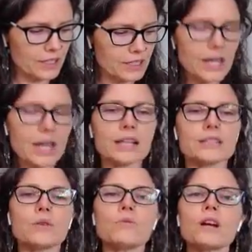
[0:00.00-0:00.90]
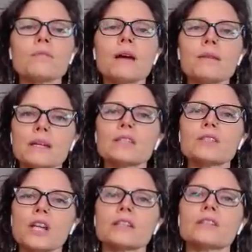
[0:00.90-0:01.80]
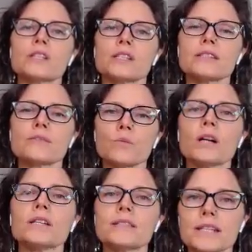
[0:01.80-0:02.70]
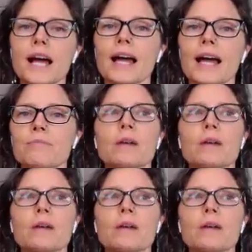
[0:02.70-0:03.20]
yeah, so one of my biggest challenges was time.